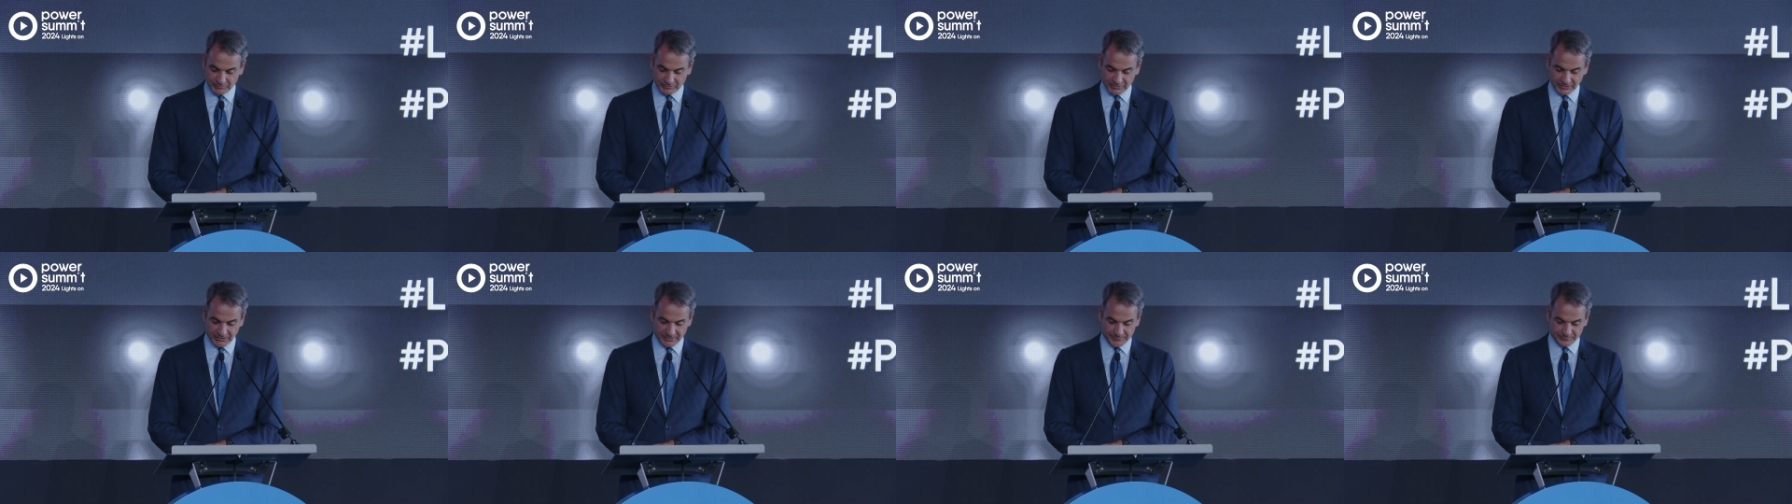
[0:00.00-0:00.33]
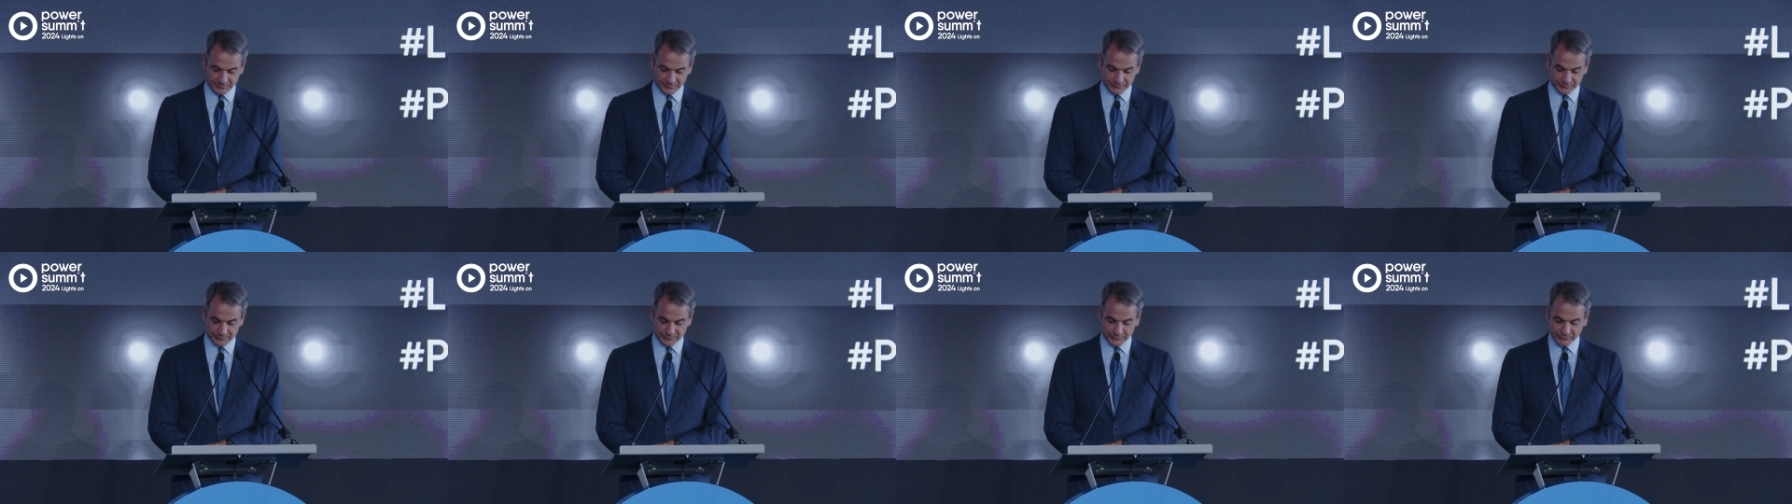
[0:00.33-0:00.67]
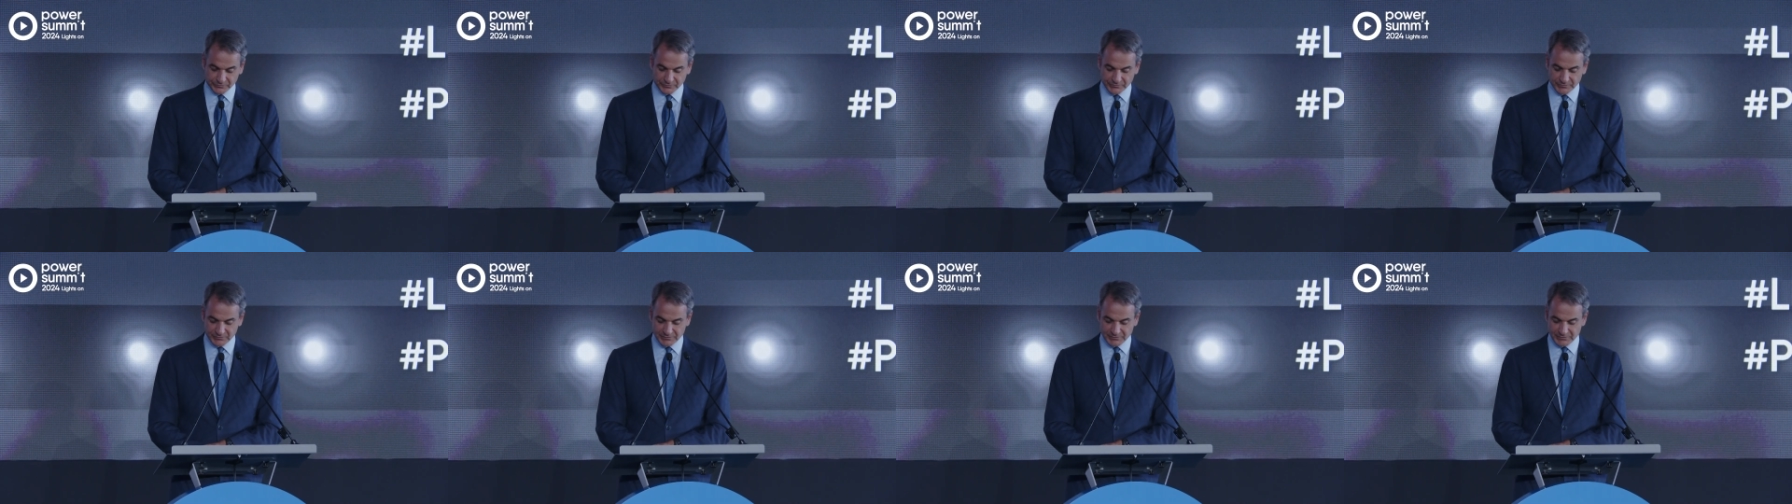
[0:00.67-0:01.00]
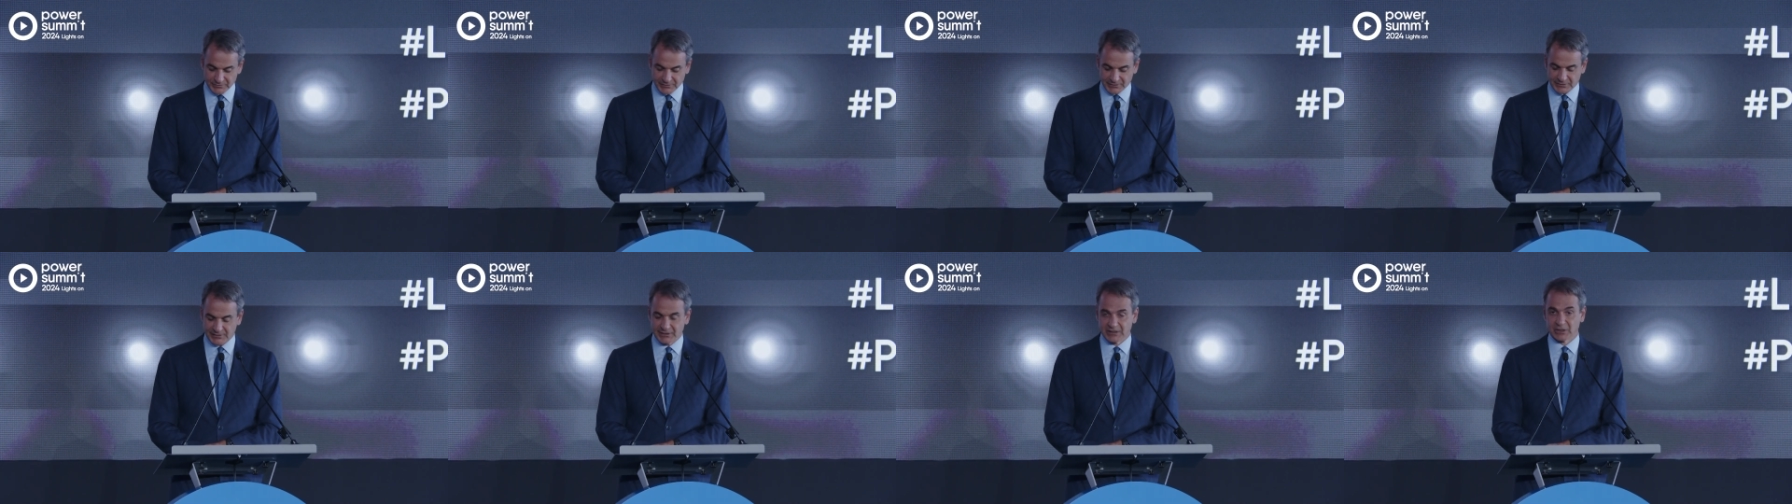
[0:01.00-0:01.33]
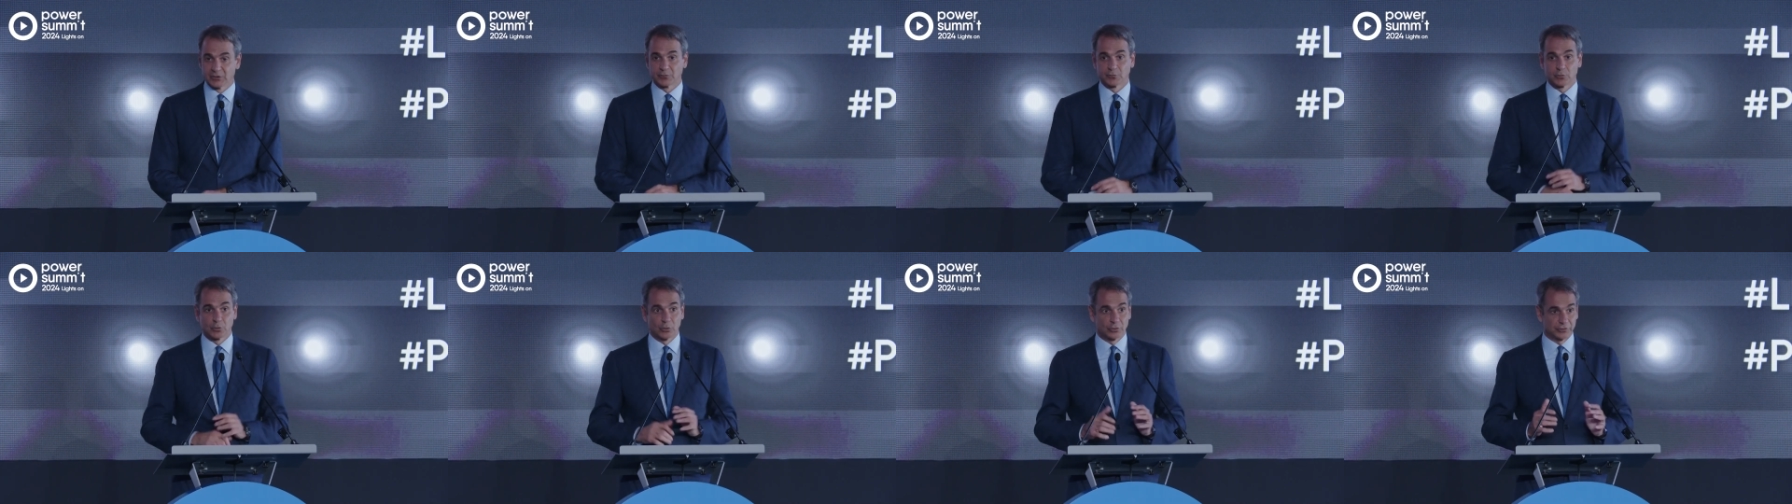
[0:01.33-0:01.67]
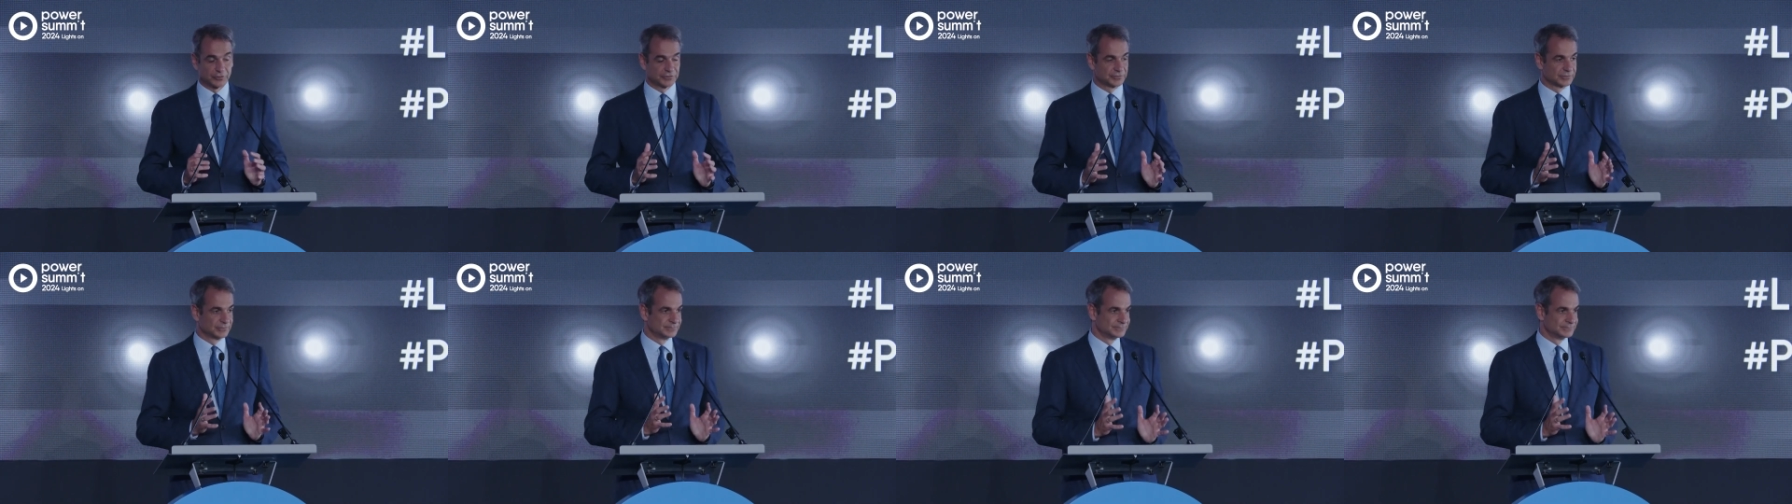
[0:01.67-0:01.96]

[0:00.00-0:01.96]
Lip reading: And of course,